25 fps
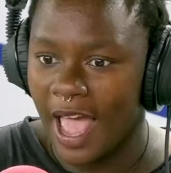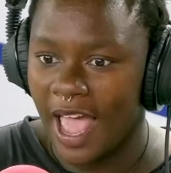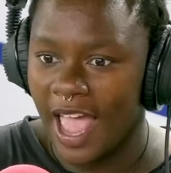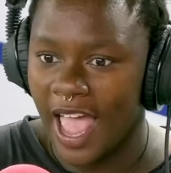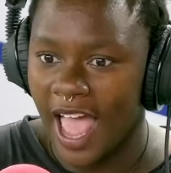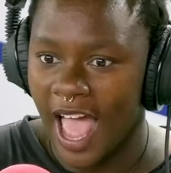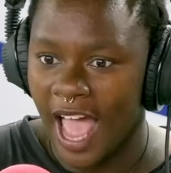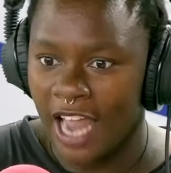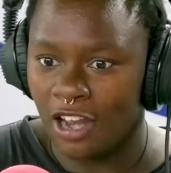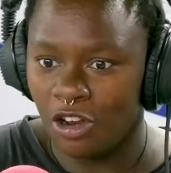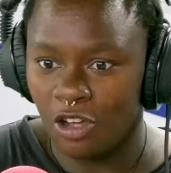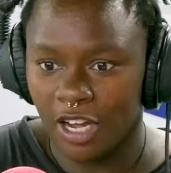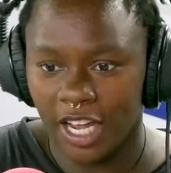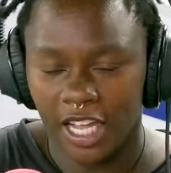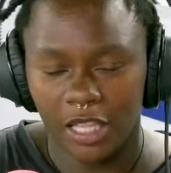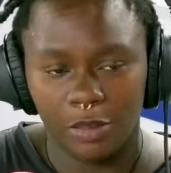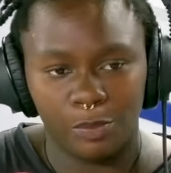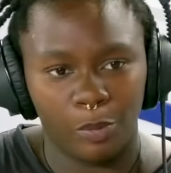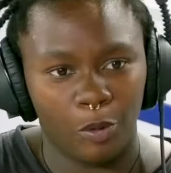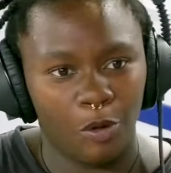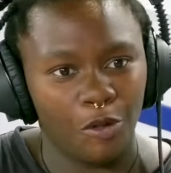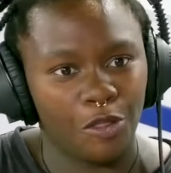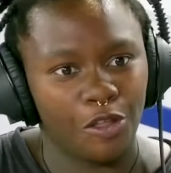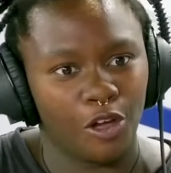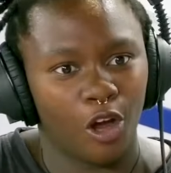I
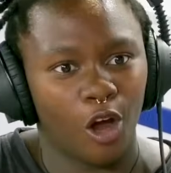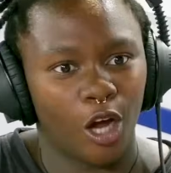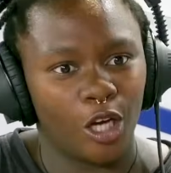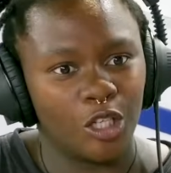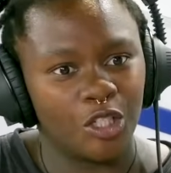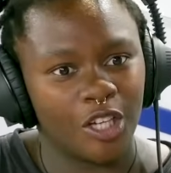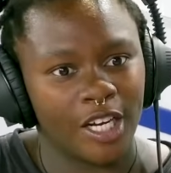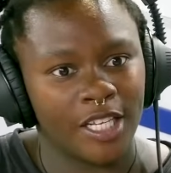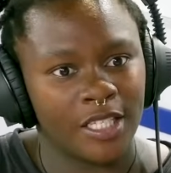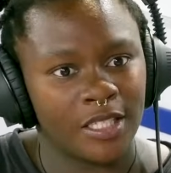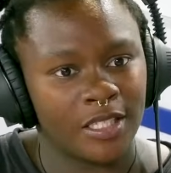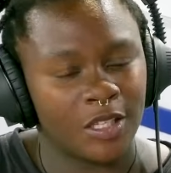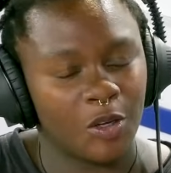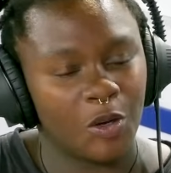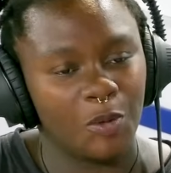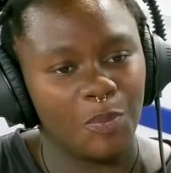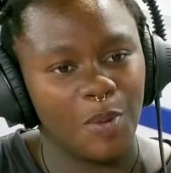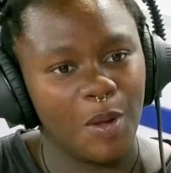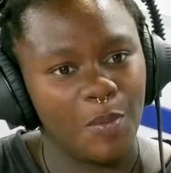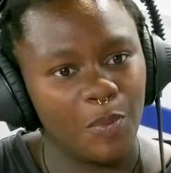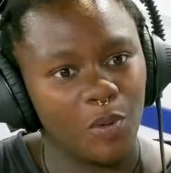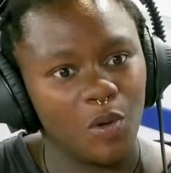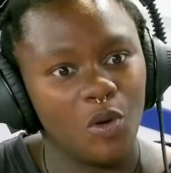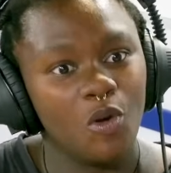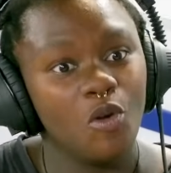look at both the contrasts.
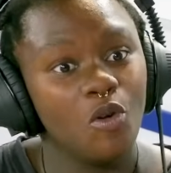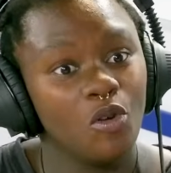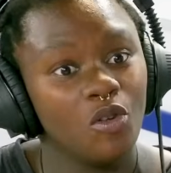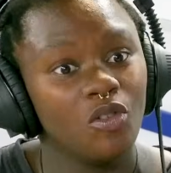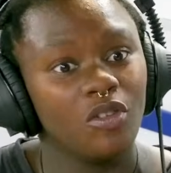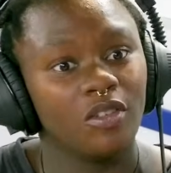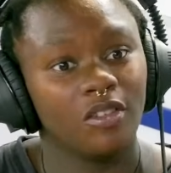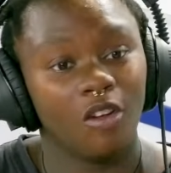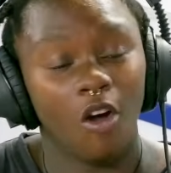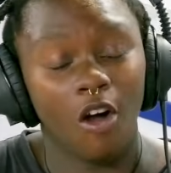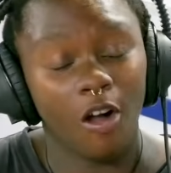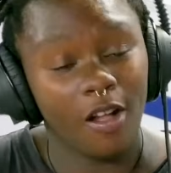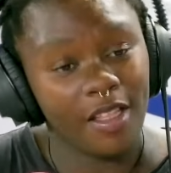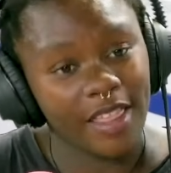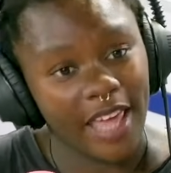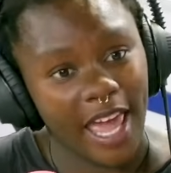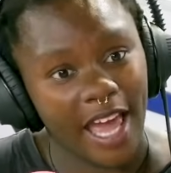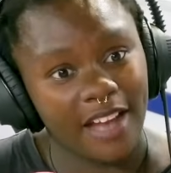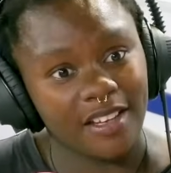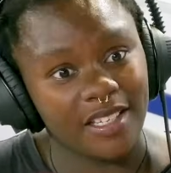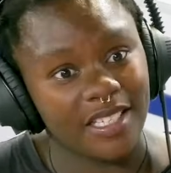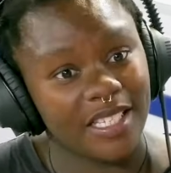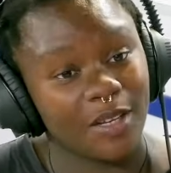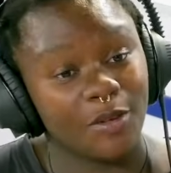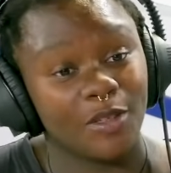There were people who
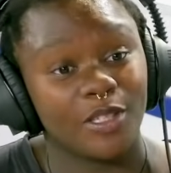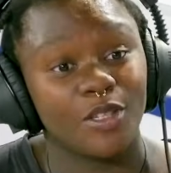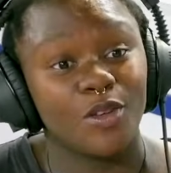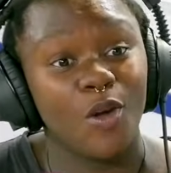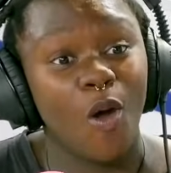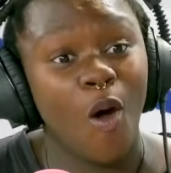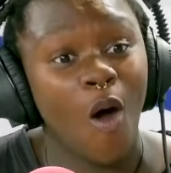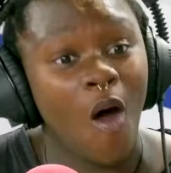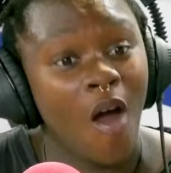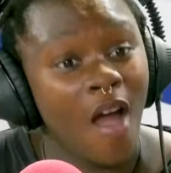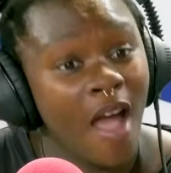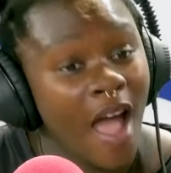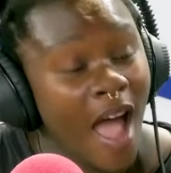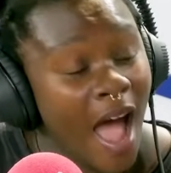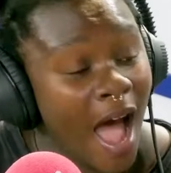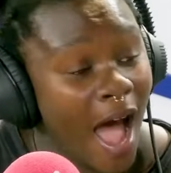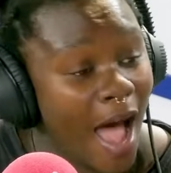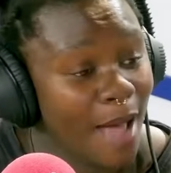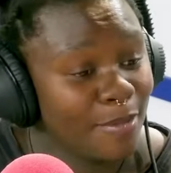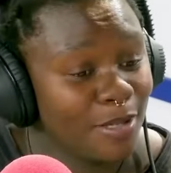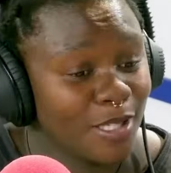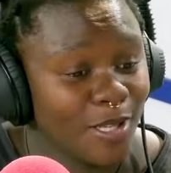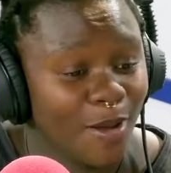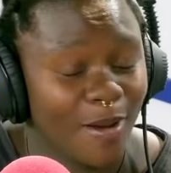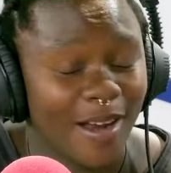all they had to say was, yo,
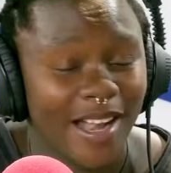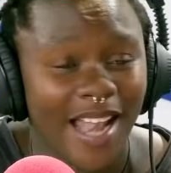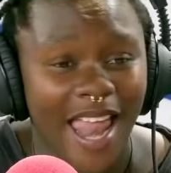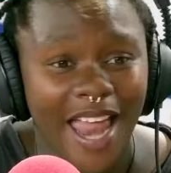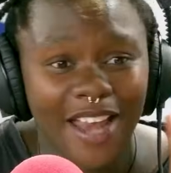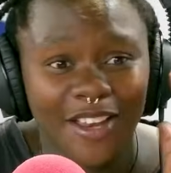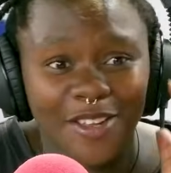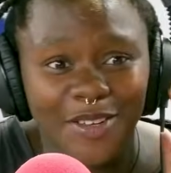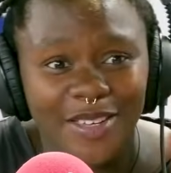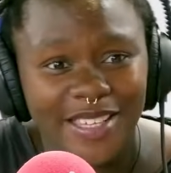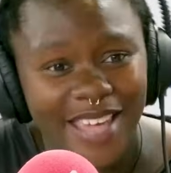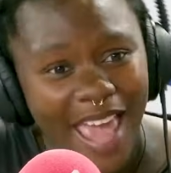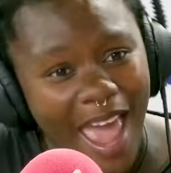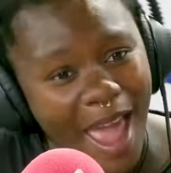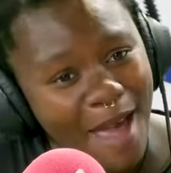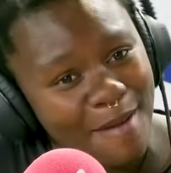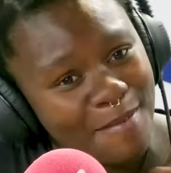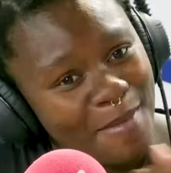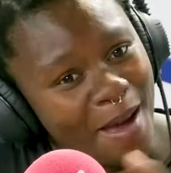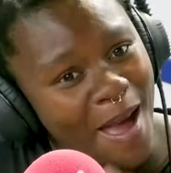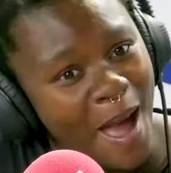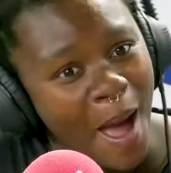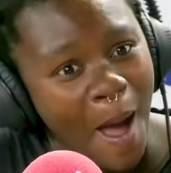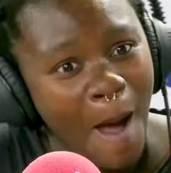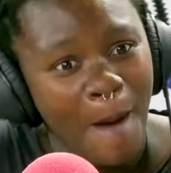I'm so glad you
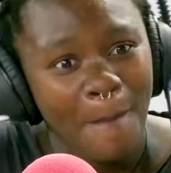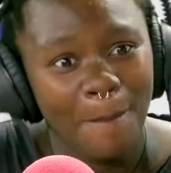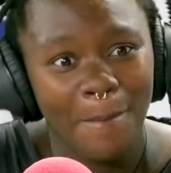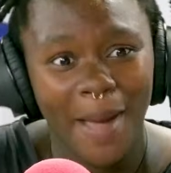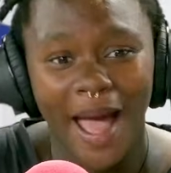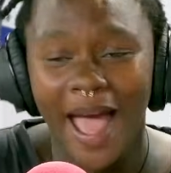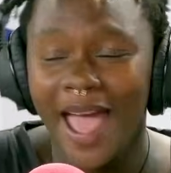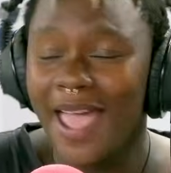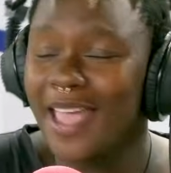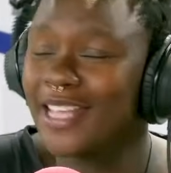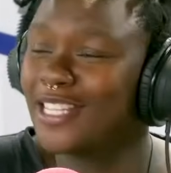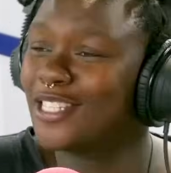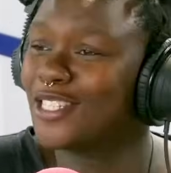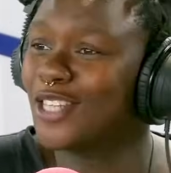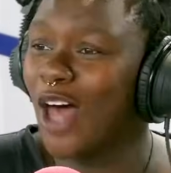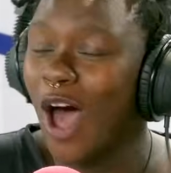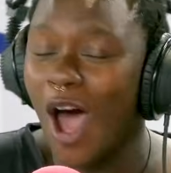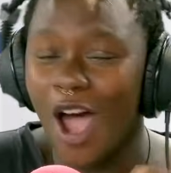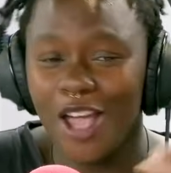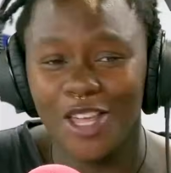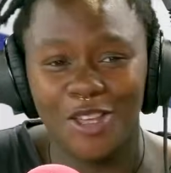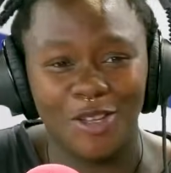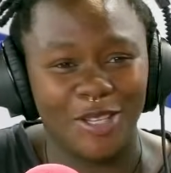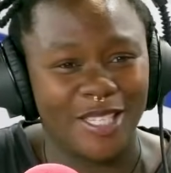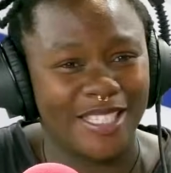came. My
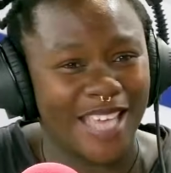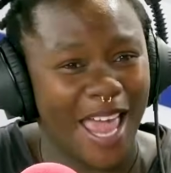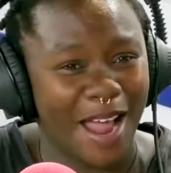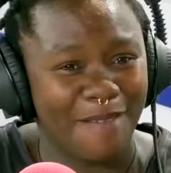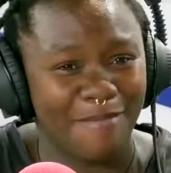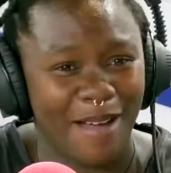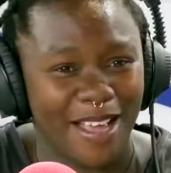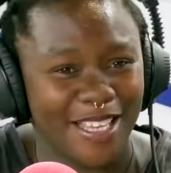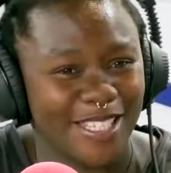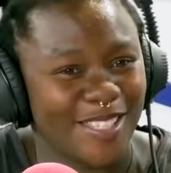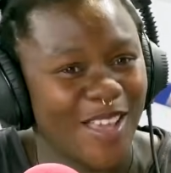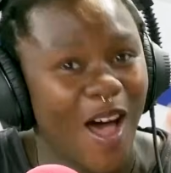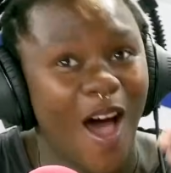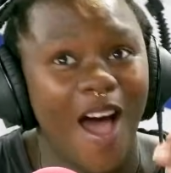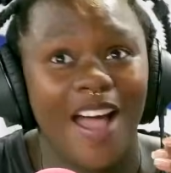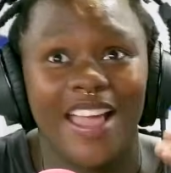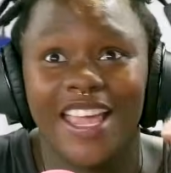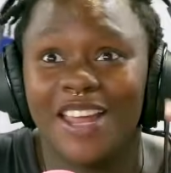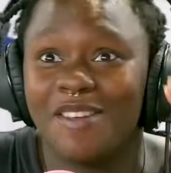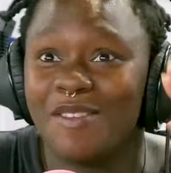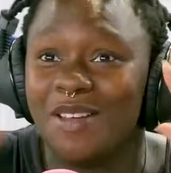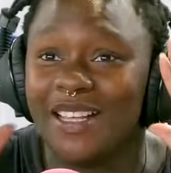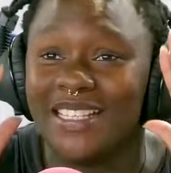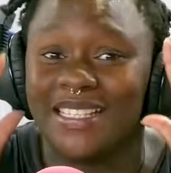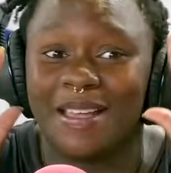song, you sang my
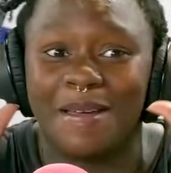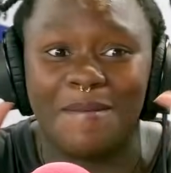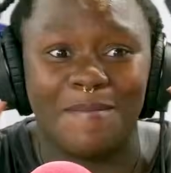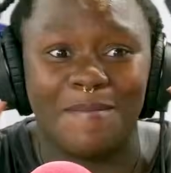song. Yes.